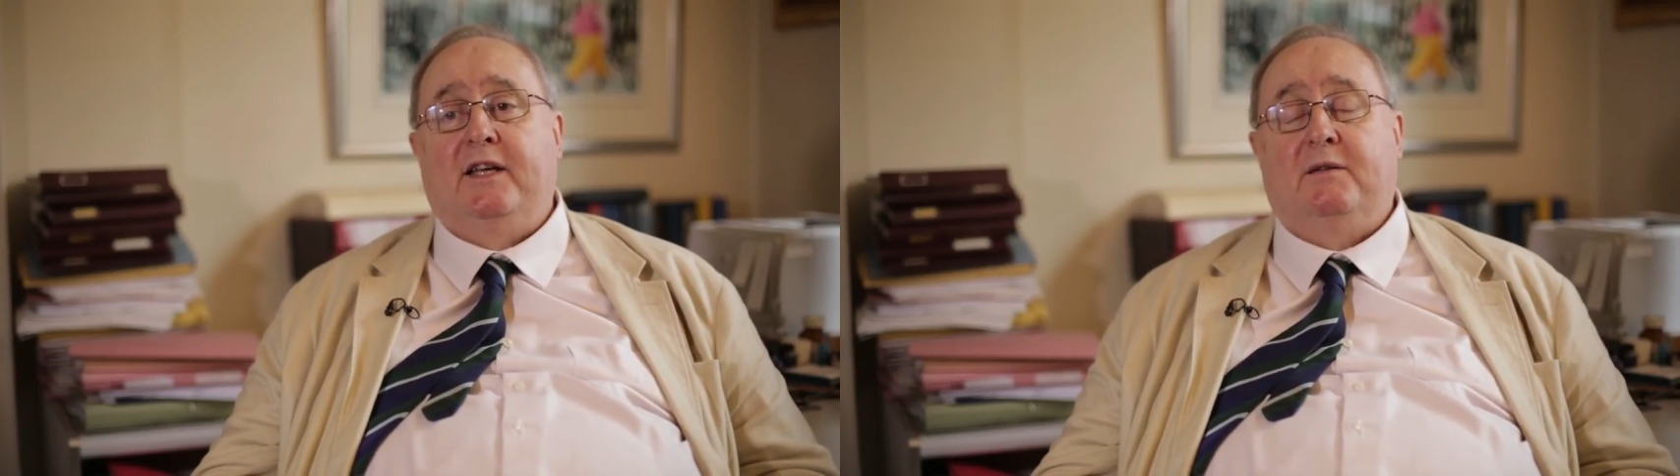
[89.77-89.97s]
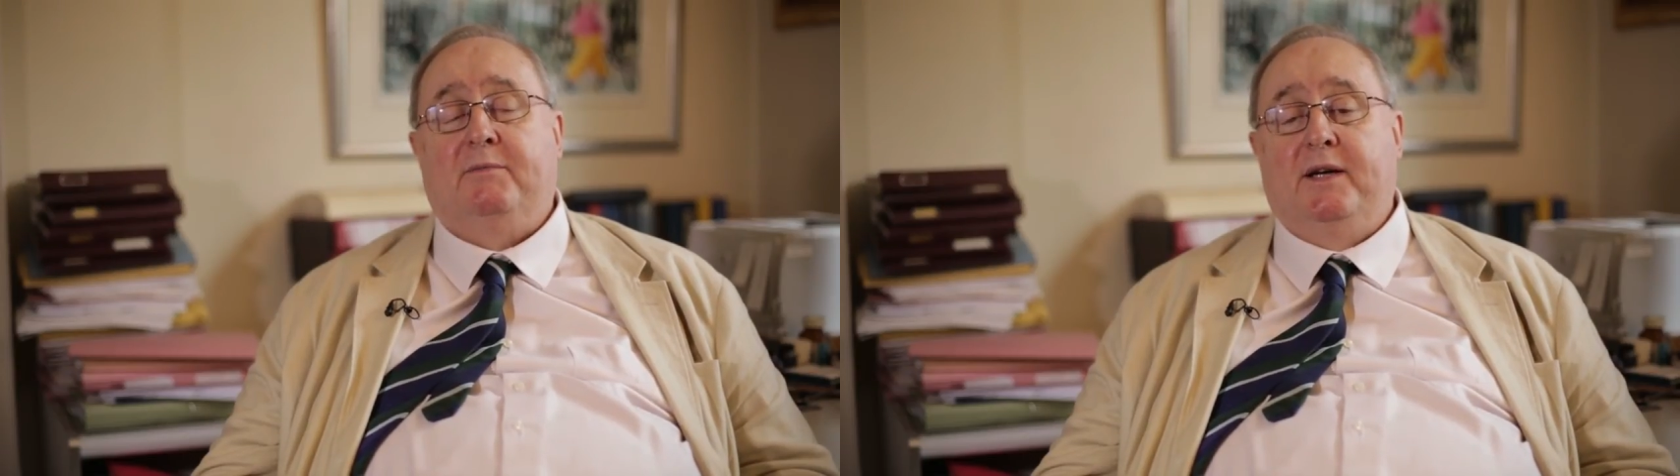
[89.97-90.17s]

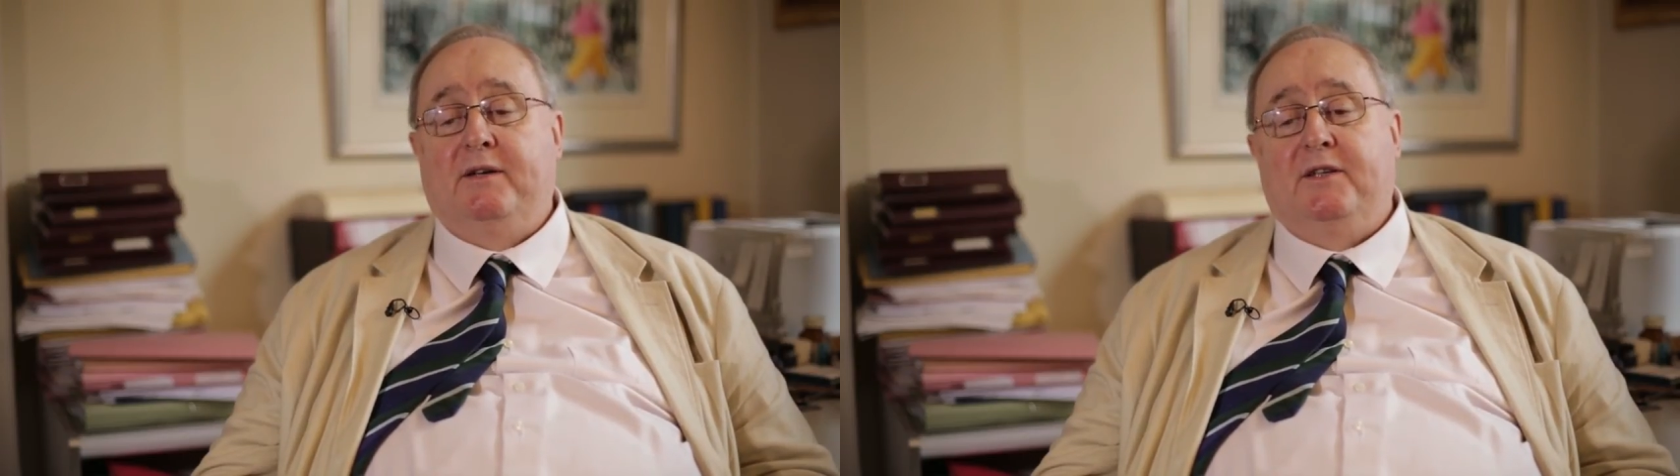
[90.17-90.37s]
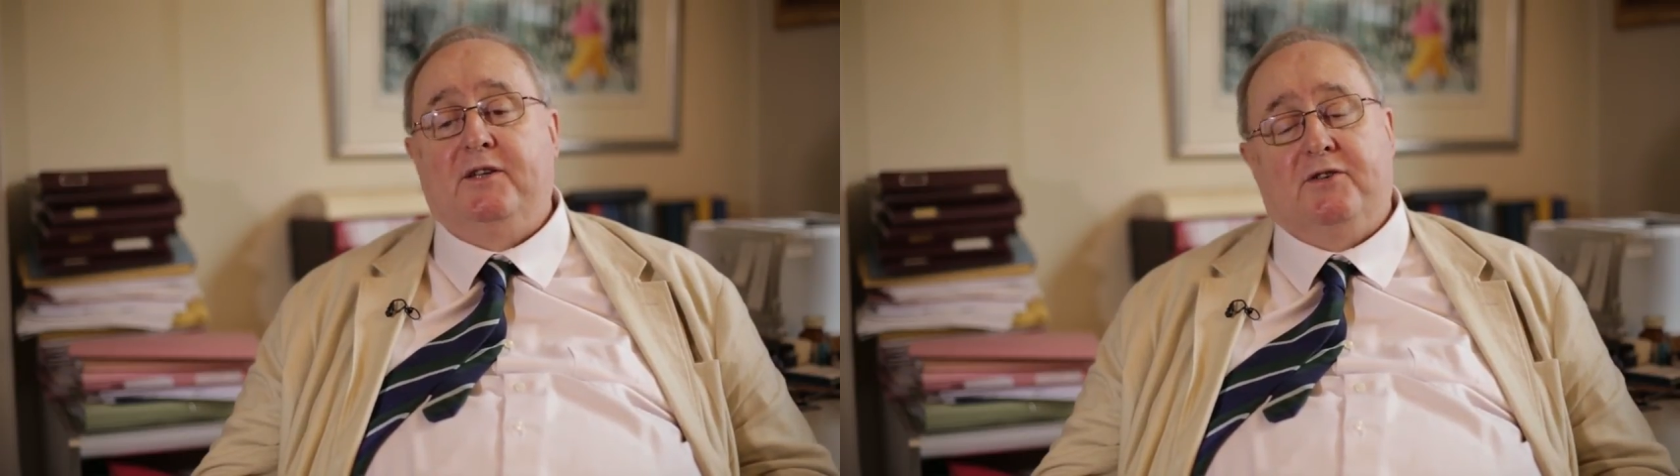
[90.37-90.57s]

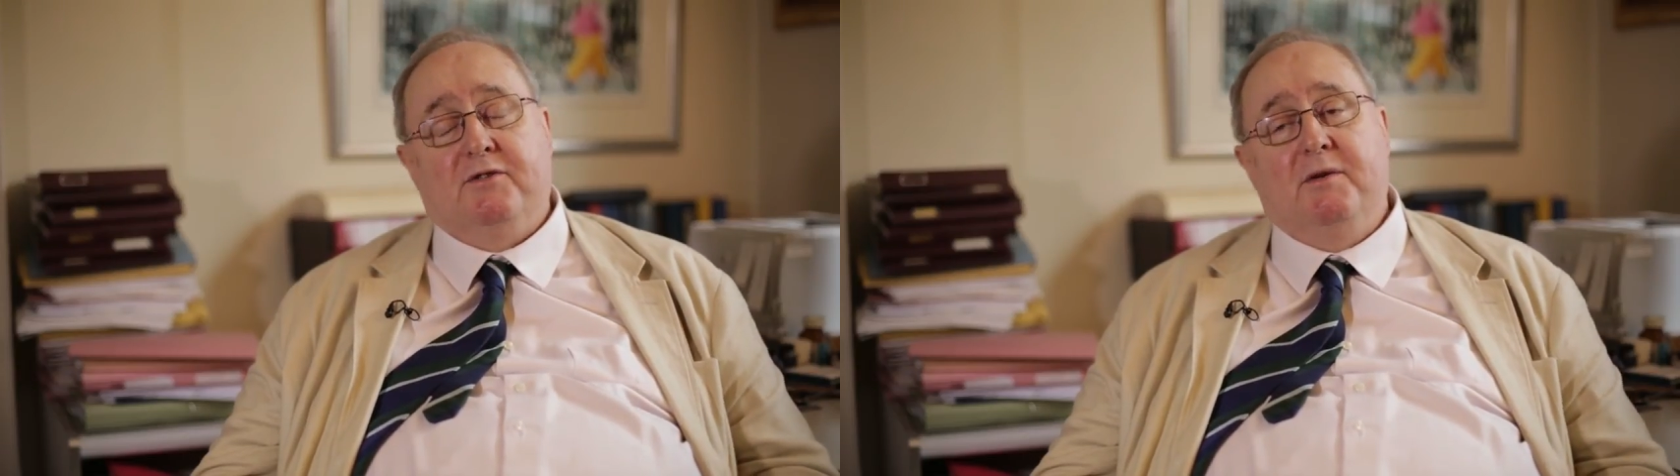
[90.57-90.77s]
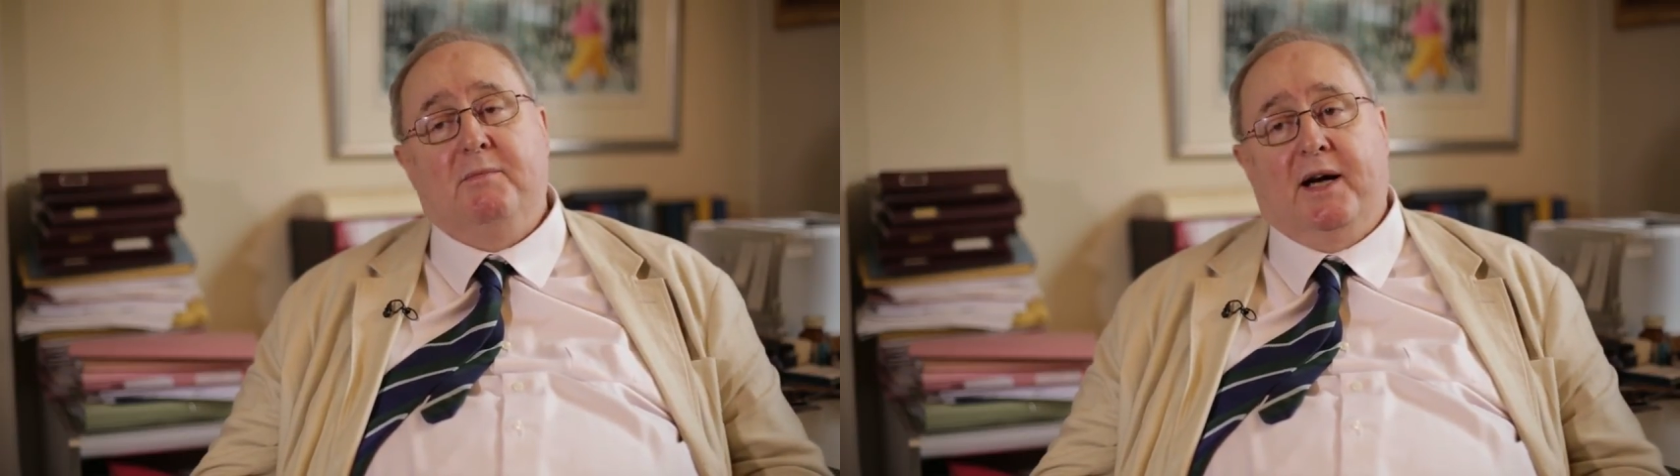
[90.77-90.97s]
suppose it's a
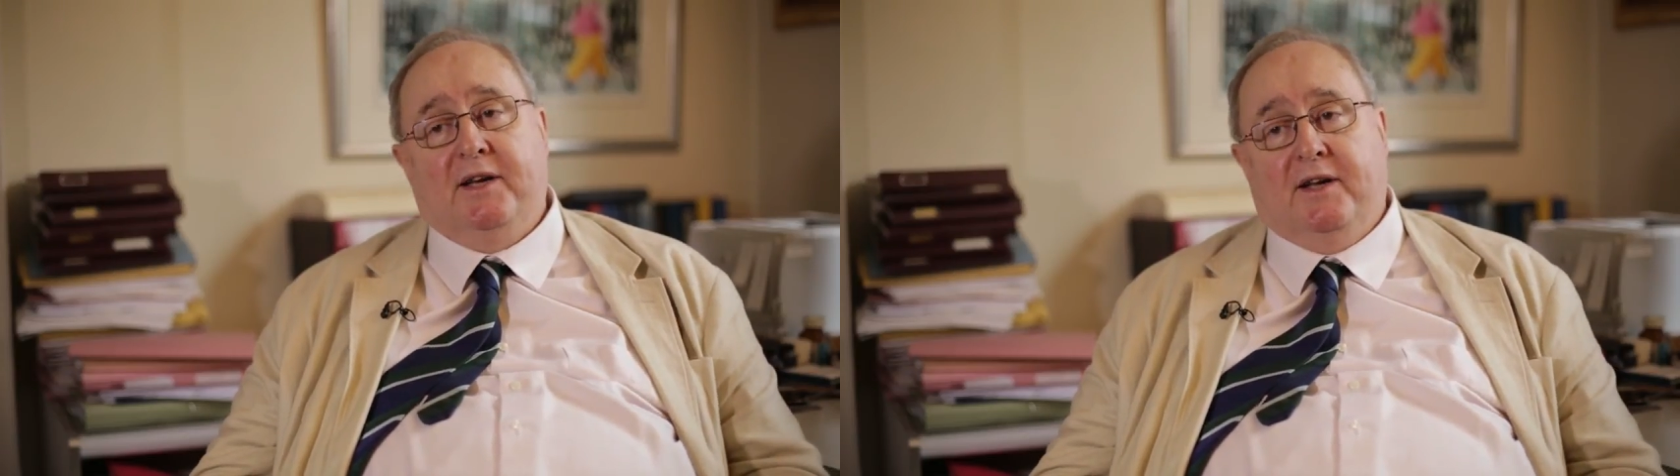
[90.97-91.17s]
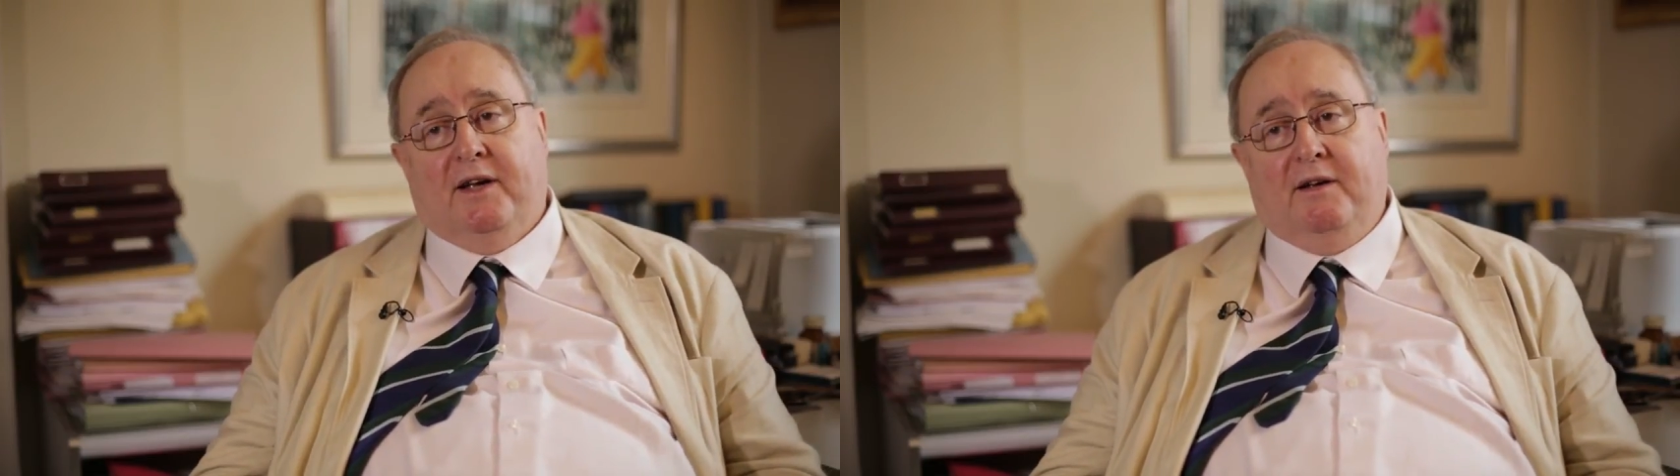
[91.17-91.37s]

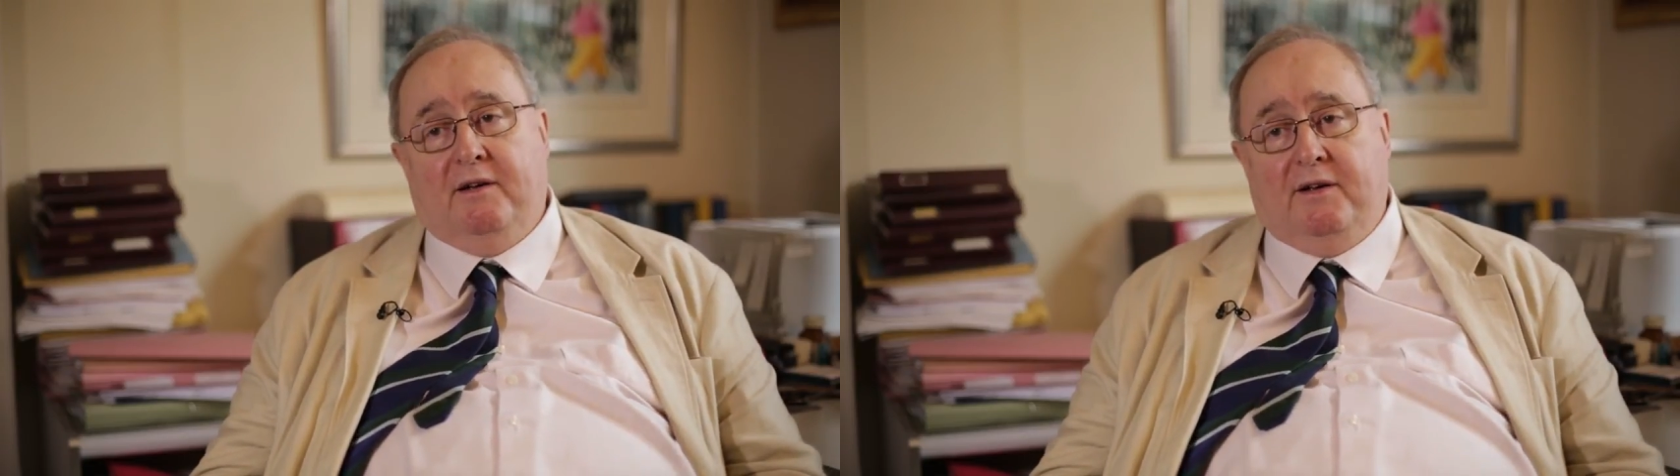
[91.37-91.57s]
reminder